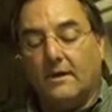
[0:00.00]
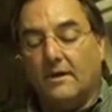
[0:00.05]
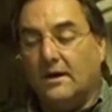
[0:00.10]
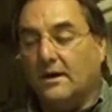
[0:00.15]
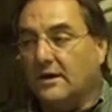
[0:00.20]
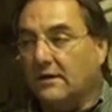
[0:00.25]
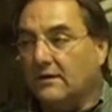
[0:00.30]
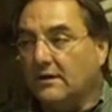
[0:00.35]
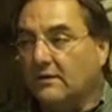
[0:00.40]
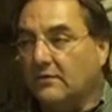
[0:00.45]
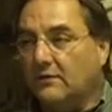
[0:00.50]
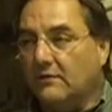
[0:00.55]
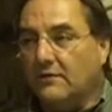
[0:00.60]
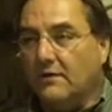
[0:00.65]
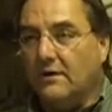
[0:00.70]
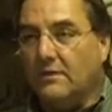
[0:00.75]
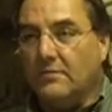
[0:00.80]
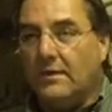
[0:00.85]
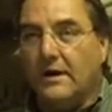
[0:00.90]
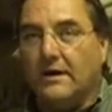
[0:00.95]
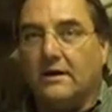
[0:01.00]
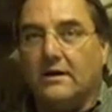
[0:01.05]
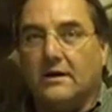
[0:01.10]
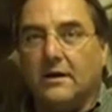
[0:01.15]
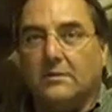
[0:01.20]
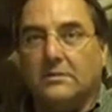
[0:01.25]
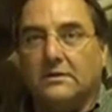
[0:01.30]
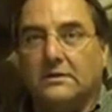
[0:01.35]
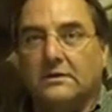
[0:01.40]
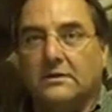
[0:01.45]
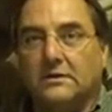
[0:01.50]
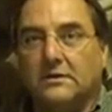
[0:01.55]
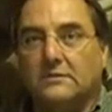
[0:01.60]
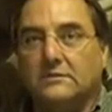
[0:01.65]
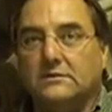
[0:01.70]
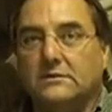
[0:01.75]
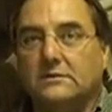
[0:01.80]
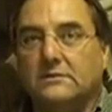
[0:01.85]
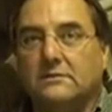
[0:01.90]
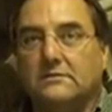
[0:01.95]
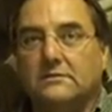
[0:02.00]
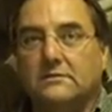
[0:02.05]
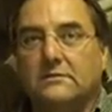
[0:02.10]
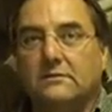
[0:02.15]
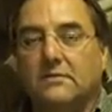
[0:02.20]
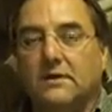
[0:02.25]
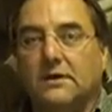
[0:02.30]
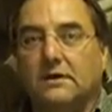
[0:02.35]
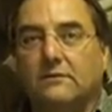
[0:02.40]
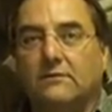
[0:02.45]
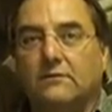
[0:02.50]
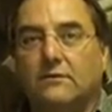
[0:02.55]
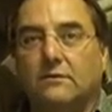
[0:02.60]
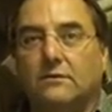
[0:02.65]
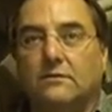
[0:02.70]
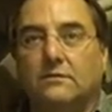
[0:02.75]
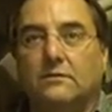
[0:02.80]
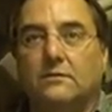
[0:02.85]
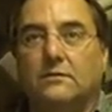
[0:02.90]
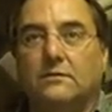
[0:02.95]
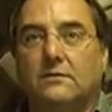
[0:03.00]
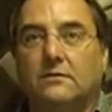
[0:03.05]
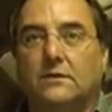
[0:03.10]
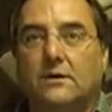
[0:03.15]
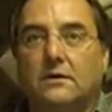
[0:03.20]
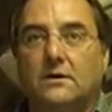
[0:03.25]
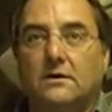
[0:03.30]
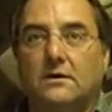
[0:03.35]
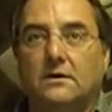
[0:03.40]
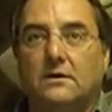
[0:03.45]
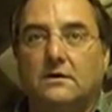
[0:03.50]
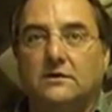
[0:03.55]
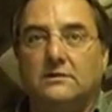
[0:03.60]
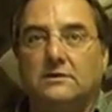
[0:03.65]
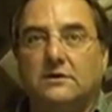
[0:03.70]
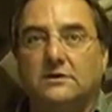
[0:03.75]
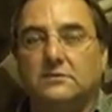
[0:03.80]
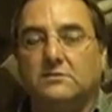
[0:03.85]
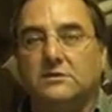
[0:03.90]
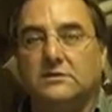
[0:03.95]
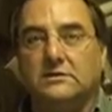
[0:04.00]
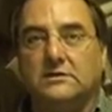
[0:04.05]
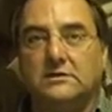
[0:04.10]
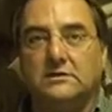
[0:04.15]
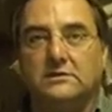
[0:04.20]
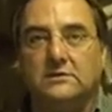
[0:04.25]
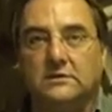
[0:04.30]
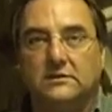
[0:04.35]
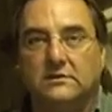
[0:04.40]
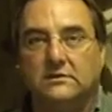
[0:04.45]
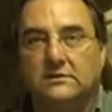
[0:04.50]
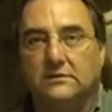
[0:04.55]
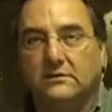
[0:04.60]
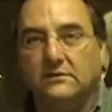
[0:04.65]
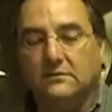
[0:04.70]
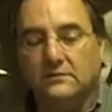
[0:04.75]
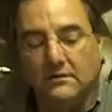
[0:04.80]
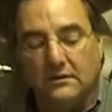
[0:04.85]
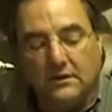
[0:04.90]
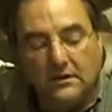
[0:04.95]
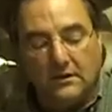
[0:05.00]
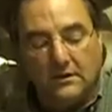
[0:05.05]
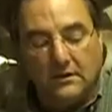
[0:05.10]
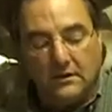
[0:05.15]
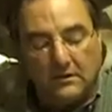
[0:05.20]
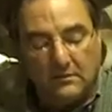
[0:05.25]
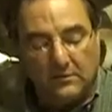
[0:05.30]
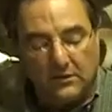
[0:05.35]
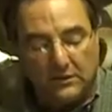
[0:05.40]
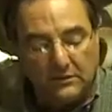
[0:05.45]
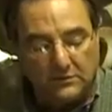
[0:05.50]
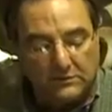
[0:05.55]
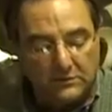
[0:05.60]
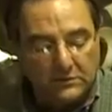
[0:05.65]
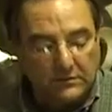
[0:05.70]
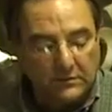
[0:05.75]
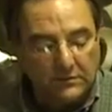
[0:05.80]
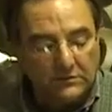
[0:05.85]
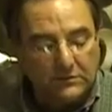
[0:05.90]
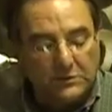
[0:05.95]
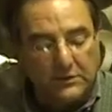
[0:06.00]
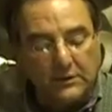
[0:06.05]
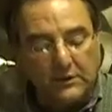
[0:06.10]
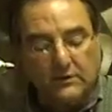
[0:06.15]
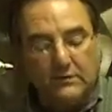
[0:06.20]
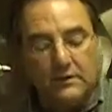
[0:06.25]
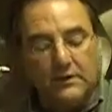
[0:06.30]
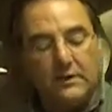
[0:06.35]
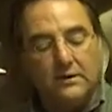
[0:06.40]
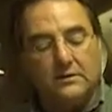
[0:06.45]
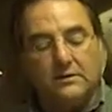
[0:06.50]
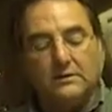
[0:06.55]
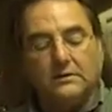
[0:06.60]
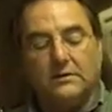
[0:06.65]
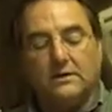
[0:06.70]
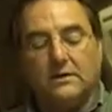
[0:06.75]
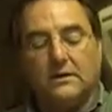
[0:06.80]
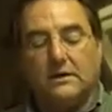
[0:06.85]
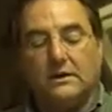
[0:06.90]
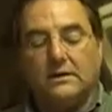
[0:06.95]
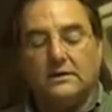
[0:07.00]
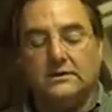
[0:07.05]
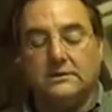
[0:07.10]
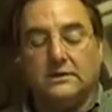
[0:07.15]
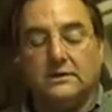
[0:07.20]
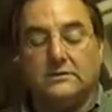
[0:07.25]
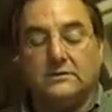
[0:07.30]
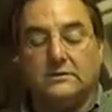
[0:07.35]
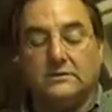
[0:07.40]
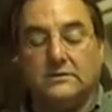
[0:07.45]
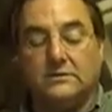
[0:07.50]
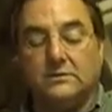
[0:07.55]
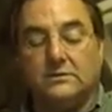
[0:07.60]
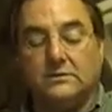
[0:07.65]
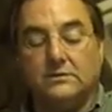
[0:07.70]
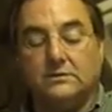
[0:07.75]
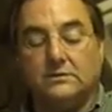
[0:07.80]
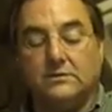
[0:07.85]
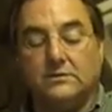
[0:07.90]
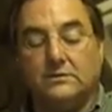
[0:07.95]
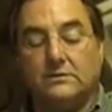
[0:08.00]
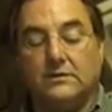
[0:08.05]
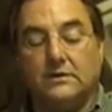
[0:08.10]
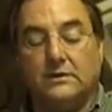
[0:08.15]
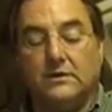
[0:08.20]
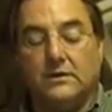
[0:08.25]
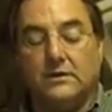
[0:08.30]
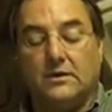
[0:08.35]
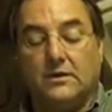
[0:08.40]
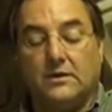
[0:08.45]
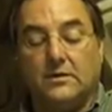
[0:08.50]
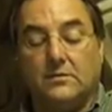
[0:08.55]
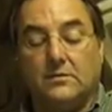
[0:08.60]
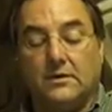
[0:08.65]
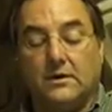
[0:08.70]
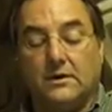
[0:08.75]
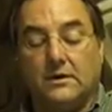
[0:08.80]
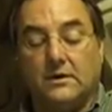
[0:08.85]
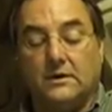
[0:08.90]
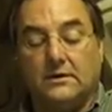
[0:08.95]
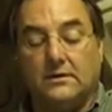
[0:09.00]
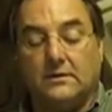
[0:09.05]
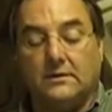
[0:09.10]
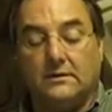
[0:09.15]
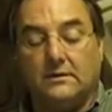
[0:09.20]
And I think we've gone back a couple of times and made a few adjustments since then. But it was pretty quick. Like I say, it's a simple product.